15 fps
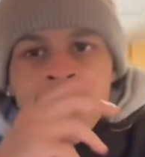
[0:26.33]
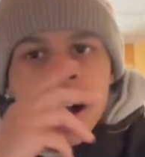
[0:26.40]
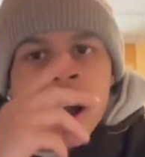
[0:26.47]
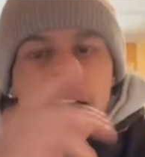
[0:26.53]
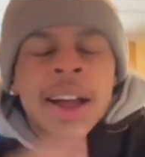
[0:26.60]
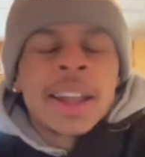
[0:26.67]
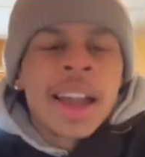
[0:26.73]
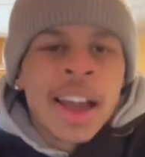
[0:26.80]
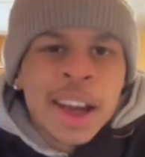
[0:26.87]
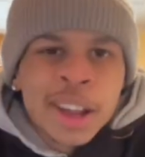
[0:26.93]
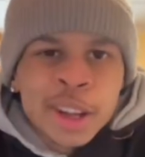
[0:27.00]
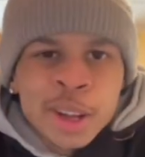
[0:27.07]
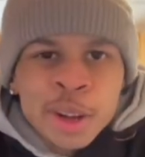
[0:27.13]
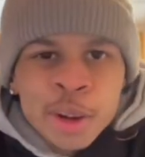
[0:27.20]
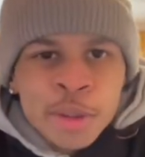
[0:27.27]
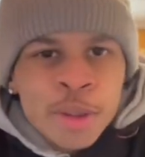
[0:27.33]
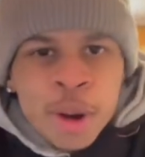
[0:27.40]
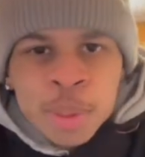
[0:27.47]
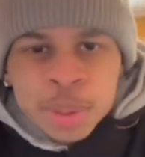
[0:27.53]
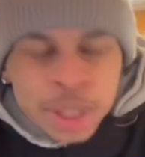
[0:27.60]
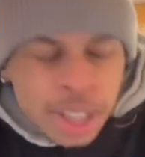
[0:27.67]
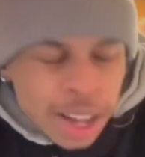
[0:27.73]
can't lie, I love
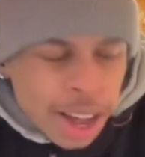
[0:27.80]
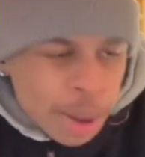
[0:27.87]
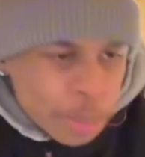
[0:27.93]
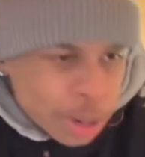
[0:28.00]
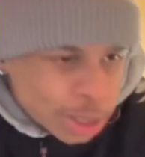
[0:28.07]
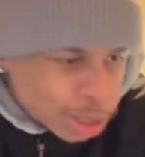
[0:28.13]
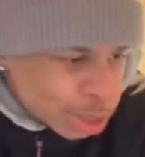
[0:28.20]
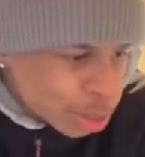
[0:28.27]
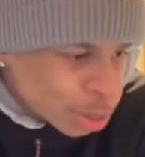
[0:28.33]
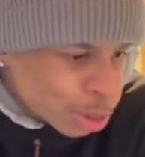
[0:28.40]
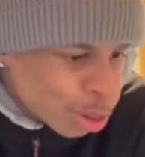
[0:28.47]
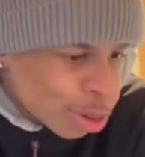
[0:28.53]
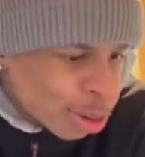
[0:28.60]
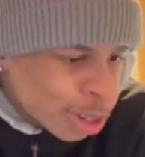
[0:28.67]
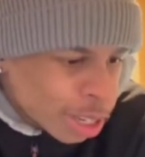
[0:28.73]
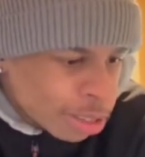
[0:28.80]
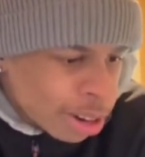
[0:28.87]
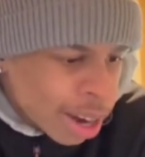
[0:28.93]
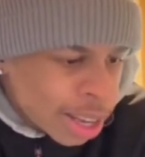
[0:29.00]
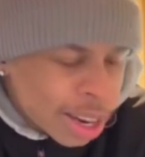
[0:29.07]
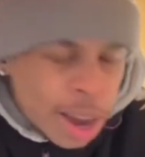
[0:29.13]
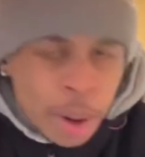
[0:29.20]
Homes of the Hammer, so it was only
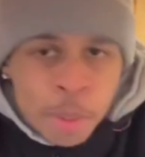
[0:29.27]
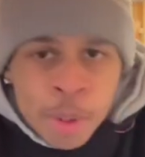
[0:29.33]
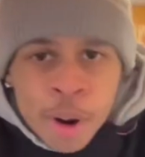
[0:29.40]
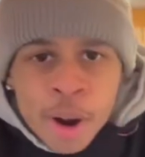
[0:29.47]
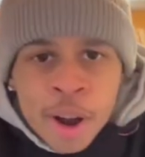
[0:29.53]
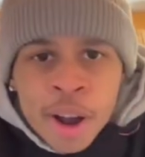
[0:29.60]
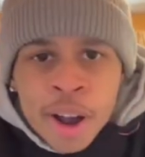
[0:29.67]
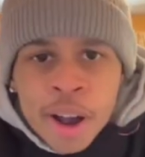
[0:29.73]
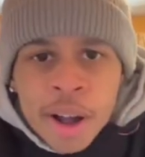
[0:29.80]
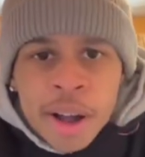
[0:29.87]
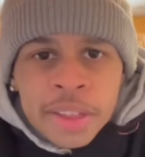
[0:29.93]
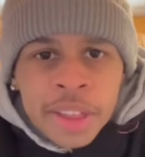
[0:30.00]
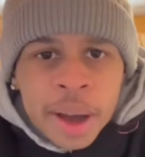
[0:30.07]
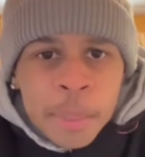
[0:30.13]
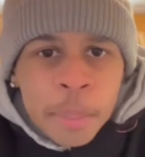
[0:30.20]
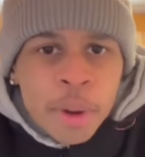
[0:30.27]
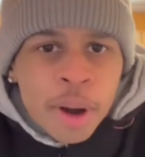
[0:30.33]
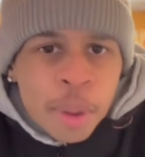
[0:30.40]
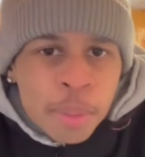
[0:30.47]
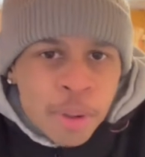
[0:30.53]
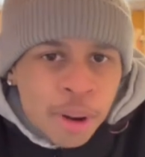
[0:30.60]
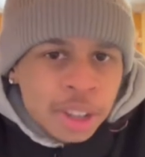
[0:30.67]
right that I bought
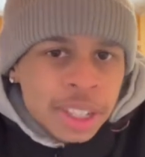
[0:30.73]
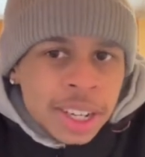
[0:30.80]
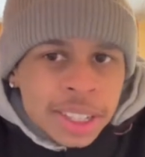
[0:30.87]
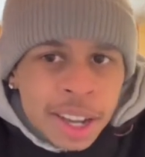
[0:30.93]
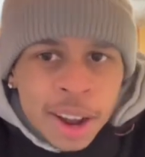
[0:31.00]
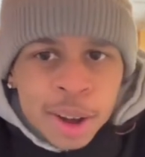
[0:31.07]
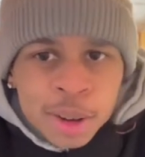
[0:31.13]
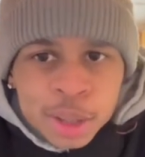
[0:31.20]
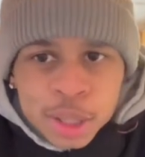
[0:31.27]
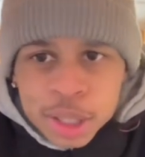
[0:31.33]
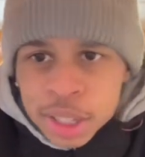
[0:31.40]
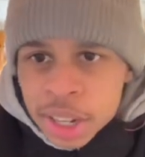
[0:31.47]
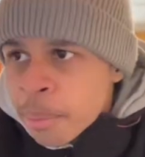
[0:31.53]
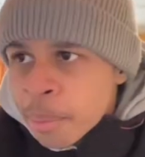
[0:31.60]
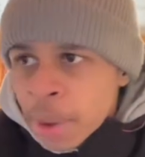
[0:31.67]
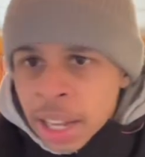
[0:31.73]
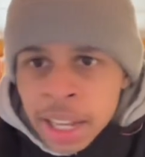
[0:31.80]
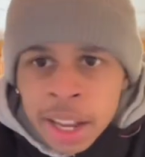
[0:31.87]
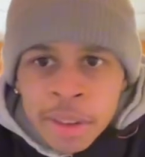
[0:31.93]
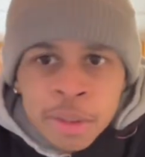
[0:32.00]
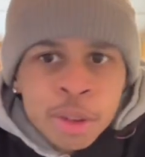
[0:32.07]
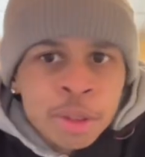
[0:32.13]
a project house. My
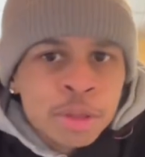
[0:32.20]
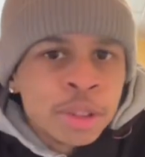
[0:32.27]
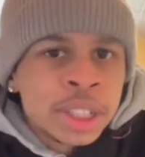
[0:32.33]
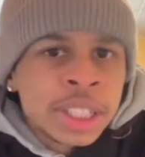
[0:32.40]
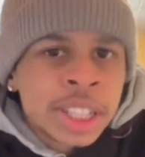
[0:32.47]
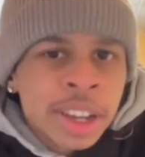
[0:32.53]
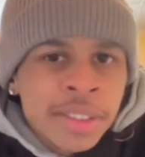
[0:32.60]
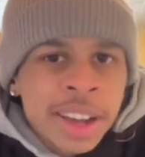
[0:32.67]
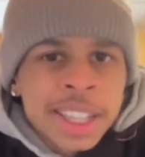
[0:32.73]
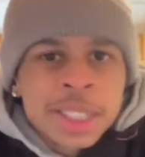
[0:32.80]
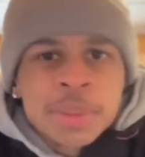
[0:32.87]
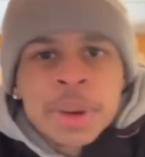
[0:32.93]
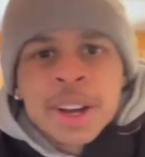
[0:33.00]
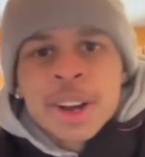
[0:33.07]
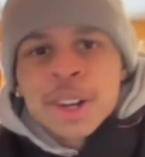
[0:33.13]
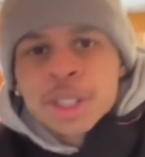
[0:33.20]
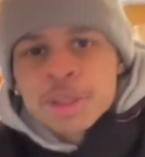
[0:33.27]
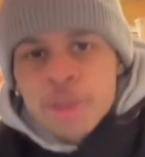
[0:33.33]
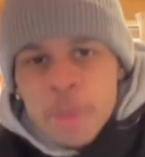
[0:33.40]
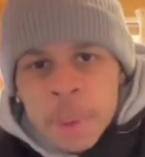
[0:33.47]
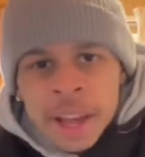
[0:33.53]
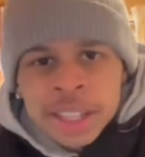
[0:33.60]
level 3 survey estimated cost
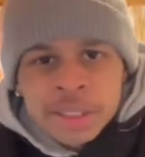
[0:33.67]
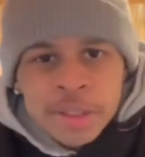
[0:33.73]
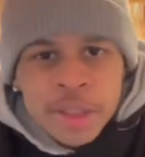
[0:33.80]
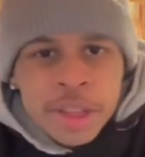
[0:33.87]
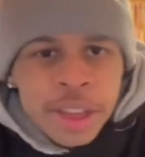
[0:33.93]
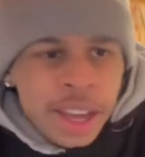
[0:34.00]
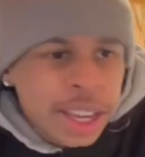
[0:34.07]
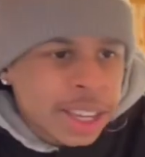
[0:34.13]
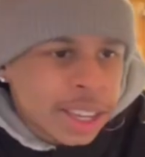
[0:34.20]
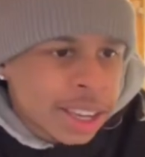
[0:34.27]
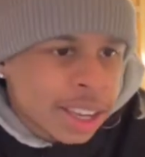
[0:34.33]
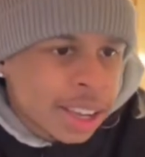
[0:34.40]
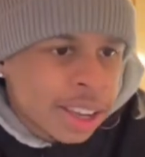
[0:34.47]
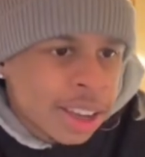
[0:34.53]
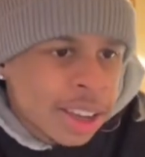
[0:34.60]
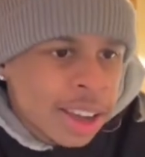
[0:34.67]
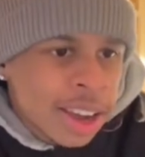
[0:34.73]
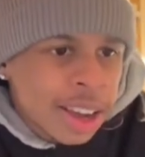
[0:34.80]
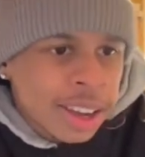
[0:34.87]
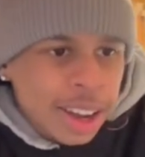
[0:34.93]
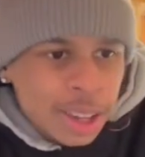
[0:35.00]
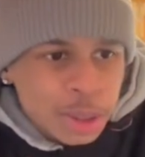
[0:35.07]
of repairs of 30k,
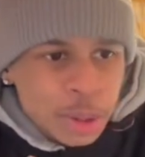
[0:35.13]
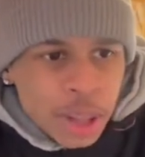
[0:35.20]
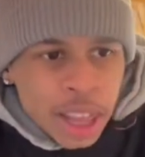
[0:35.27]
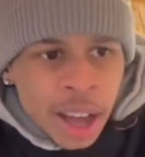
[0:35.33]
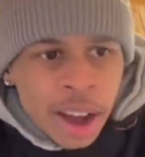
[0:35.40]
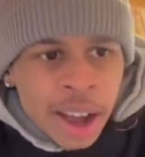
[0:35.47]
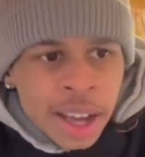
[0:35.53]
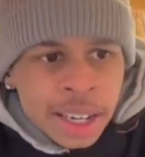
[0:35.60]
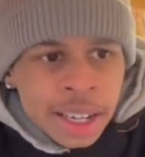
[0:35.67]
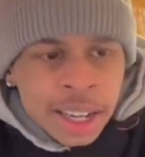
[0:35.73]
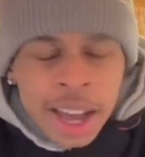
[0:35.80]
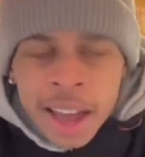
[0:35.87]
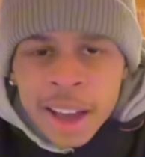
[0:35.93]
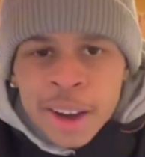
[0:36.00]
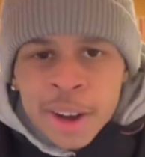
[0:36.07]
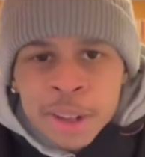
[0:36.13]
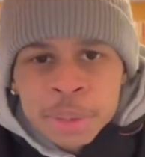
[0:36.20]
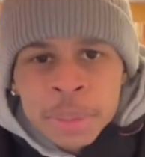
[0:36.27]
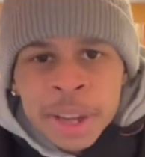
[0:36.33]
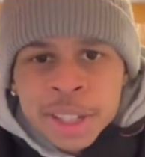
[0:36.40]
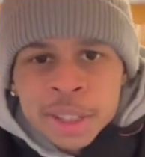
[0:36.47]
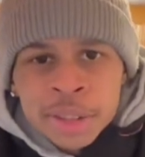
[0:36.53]
and that's without any like
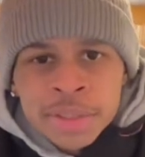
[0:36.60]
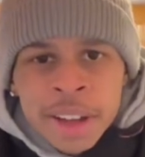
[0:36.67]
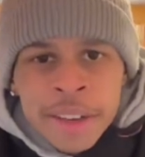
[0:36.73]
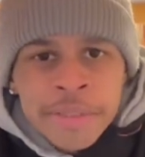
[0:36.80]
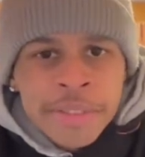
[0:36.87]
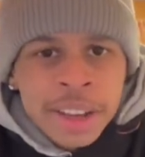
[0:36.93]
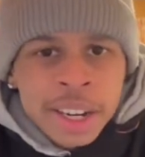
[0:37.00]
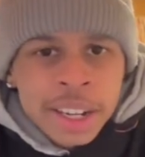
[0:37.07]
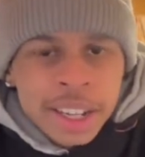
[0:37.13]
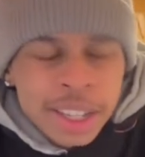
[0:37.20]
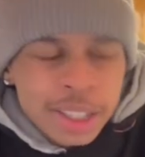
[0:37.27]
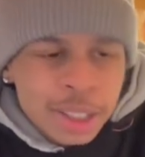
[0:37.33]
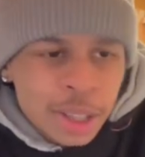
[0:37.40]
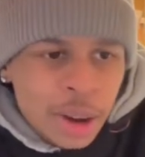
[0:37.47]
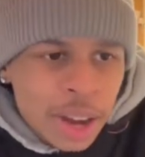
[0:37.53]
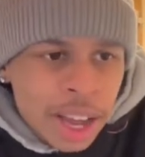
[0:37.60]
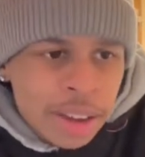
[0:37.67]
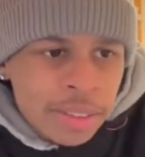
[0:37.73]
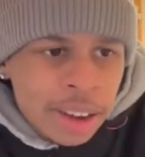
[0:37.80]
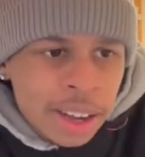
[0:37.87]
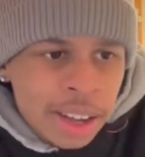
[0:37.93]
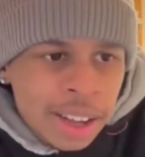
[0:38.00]
cosmetic stuff like fitting a kitchen or
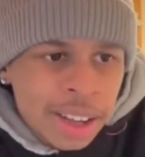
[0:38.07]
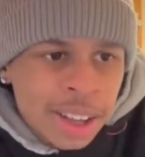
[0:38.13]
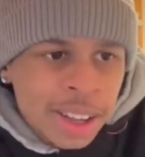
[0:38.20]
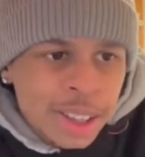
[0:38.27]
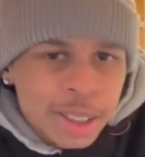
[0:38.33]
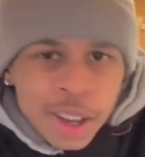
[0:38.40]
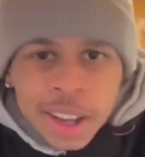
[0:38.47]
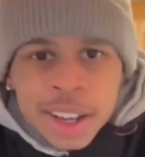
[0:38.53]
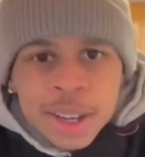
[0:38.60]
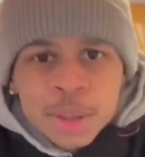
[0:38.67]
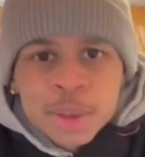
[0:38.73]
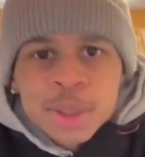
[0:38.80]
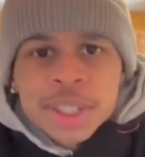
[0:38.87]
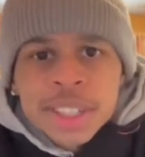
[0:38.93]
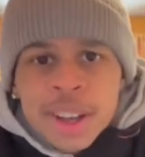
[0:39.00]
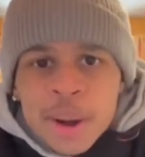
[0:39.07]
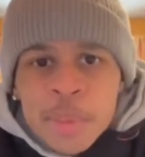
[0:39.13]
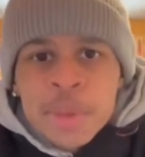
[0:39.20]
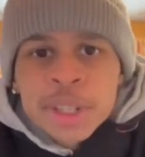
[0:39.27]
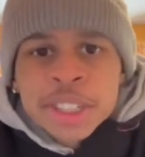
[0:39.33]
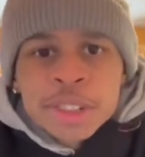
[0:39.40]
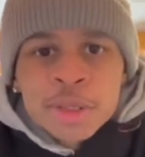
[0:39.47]
whatever. So I guess we'll see how
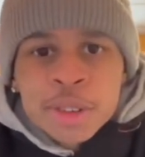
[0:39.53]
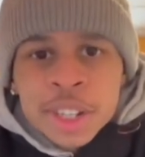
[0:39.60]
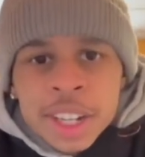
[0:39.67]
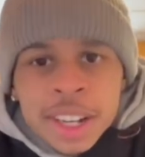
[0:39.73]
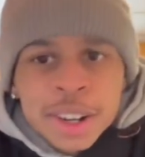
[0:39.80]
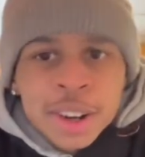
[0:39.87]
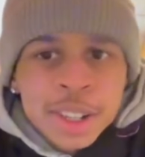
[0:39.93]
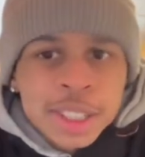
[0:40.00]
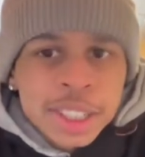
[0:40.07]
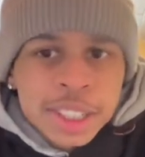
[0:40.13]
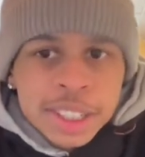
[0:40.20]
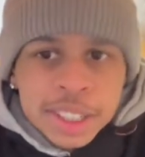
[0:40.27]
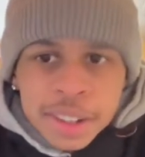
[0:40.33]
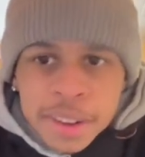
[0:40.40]
much it really costs.